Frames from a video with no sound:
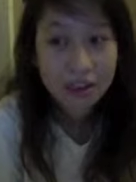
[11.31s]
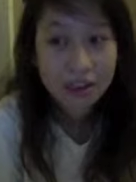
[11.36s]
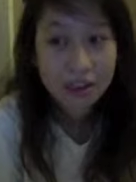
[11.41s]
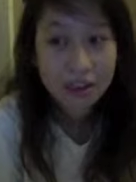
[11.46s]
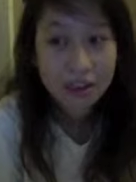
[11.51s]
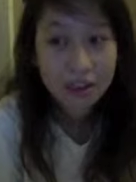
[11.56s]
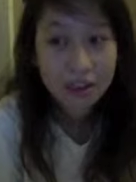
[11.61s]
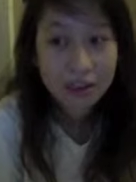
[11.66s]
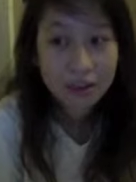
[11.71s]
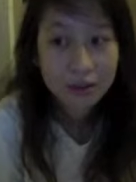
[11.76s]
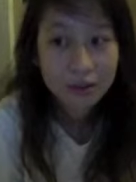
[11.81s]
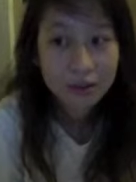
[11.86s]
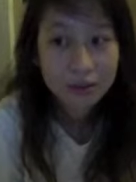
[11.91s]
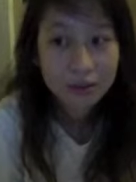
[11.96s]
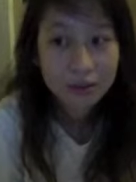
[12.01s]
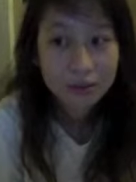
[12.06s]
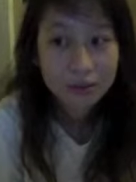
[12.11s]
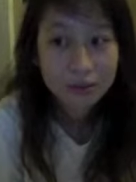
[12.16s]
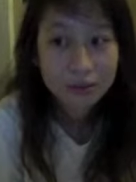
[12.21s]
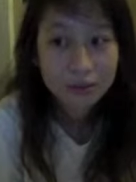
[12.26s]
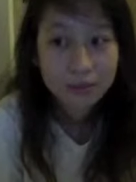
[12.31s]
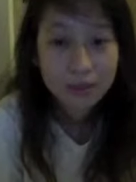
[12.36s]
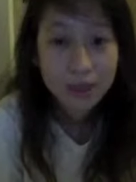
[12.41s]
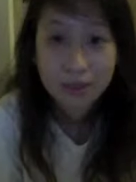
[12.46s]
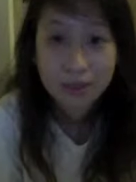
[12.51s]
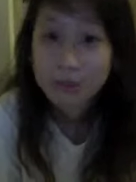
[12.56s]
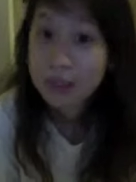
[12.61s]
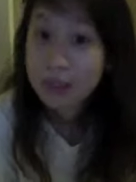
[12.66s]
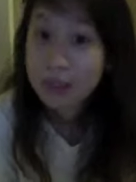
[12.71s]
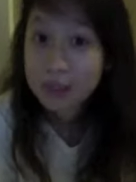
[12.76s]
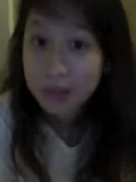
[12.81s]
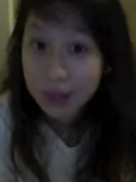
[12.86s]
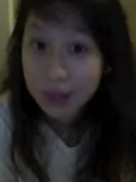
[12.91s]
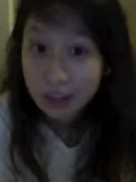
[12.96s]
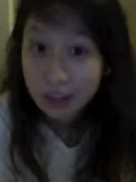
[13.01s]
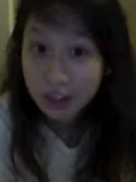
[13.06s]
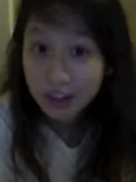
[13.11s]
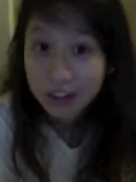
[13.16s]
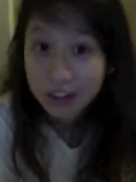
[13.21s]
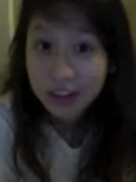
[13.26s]
Um, I miss him a
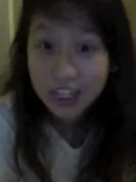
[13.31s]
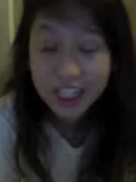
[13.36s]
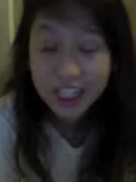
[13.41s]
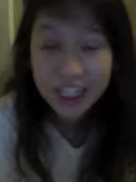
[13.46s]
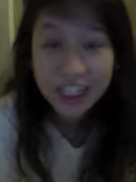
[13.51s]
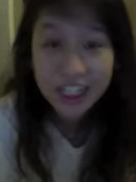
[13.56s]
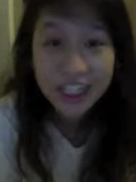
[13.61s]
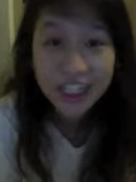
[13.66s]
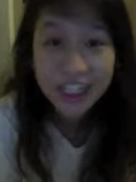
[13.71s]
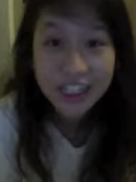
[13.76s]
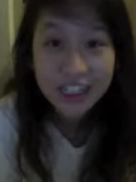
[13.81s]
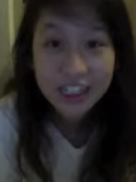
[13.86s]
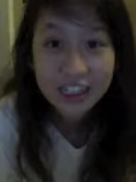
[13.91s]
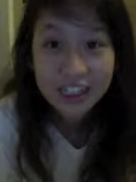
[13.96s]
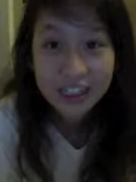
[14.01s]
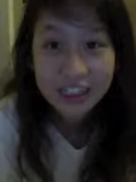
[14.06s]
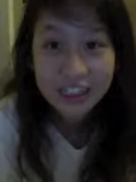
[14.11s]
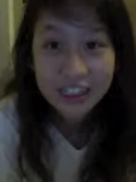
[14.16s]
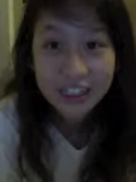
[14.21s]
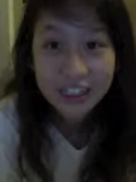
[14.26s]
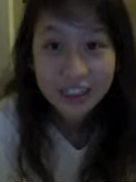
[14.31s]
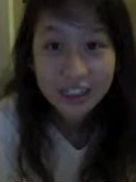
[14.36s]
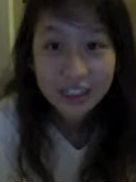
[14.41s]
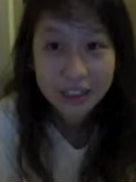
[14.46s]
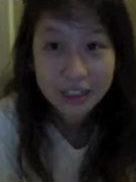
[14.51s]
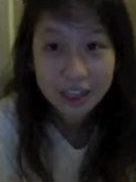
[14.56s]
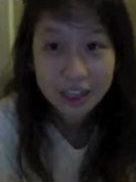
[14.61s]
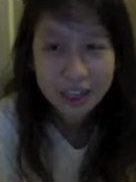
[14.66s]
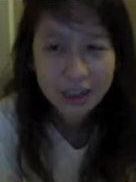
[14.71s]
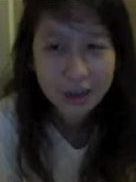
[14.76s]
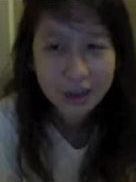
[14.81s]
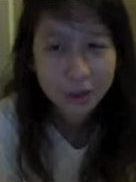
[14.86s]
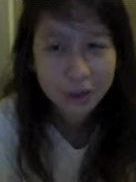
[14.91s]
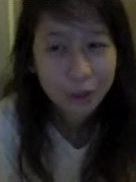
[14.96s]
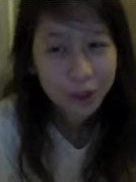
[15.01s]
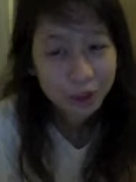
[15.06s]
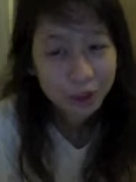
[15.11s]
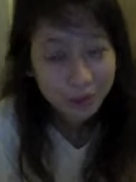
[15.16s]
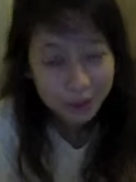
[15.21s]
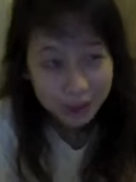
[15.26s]
lot already. Uh, I know I'm
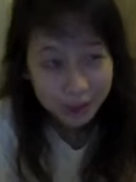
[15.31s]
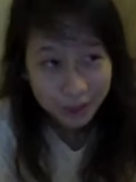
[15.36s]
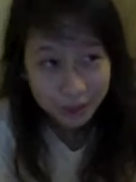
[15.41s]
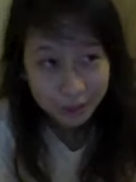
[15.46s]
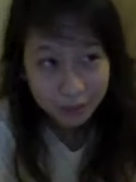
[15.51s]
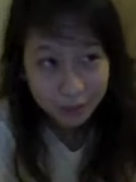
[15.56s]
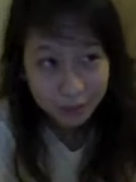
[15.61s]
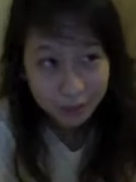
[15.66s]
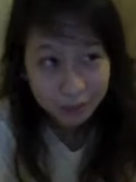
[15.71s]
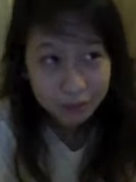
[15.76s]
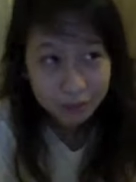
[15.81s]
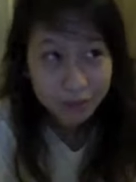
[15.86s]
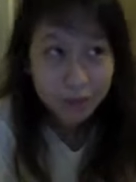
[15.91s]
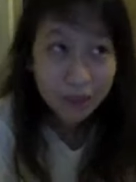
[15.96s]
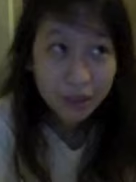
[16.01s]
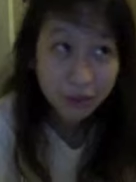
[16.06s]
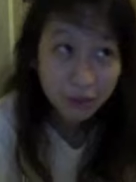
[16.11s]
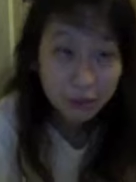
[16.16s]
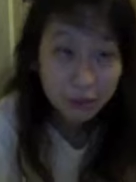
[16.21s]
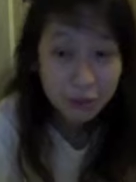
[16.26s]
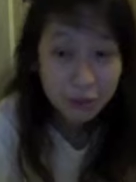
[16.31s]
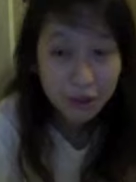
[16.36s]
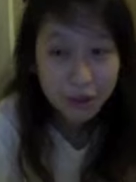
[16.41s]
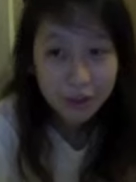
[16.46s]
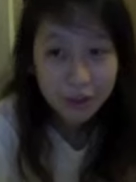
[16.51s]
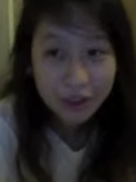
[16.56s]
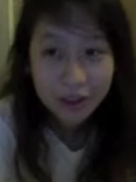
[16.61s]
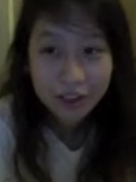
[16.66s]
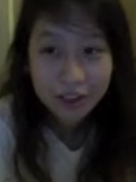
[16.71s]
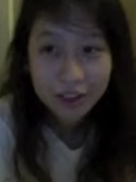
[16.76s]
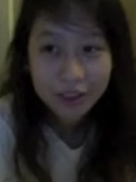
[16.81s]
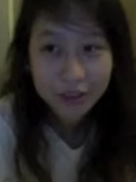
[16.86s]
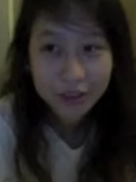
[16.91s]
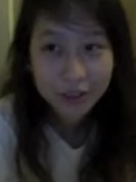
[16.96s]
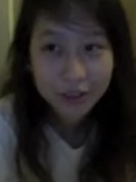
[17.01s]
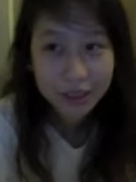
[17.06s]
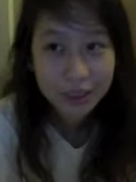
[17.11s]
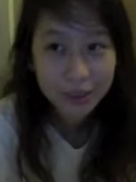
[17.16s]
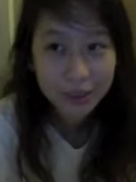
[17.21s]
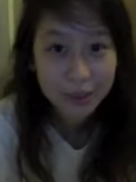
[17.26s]
gonna miss him even more as the
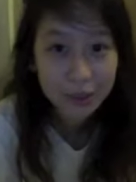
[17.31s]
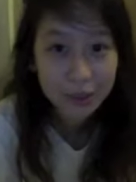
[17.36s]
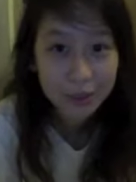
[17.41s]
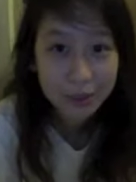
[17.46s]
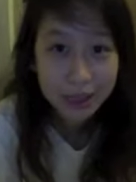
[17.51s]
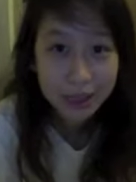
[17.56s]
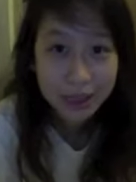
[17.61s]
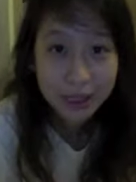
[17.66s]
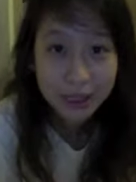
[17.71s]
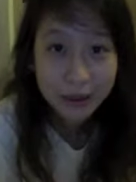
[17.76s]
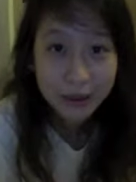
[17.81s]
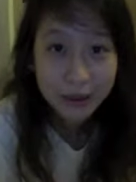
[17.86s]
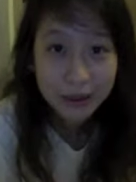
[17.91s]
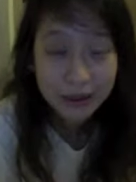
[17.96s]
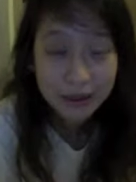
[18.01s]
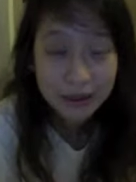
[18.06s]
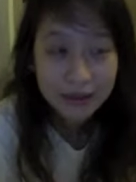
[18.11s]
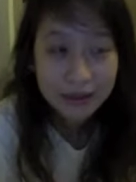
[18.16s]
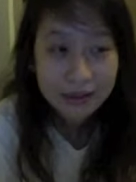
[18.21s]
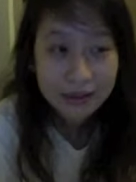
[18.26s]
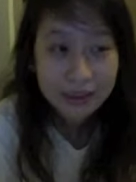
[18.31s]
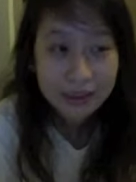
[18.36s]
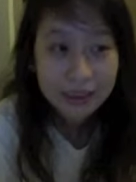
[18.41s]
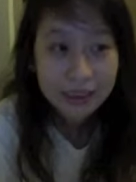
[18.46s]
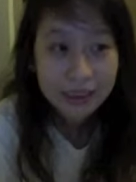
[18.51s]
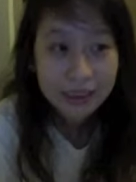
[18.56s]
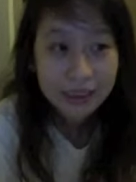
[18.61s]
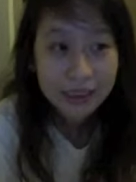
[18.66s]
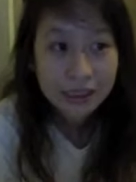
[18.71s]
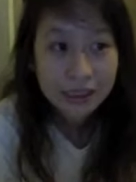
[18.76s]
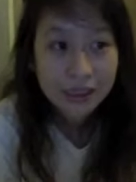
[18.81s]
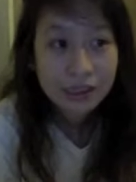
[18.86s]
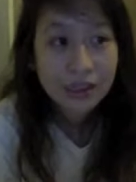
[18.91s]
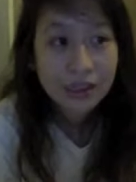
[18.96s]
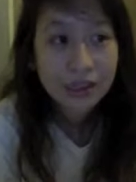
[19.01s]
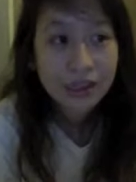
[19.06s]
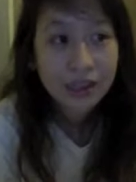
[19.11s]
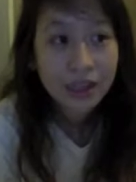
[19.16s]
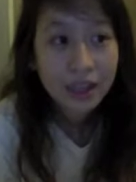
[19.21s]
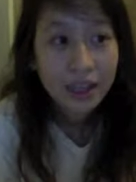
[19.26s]
weeks go by.
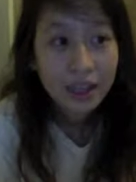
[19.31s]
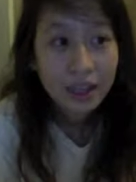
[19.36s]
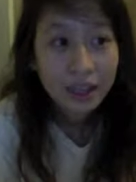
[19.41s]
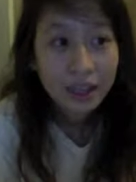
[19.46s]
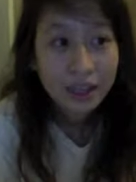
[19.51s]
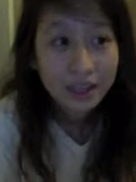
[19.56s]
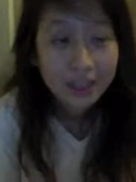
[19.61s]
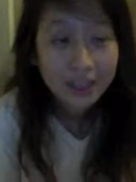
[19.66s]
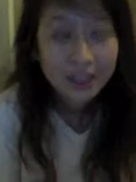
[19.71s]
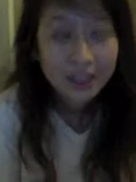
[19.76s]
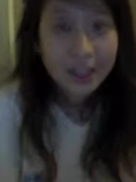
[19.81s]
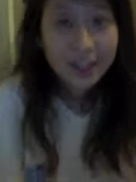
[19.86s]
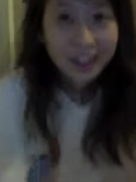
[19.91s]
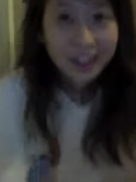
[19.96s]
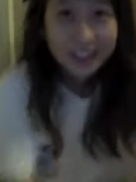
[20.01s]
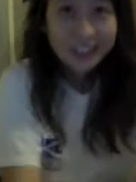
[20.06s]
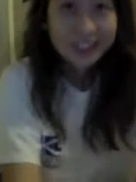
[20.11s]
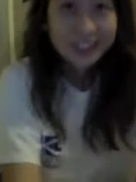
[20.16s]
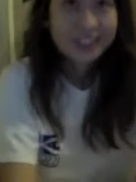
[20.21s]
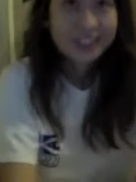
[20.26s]
And I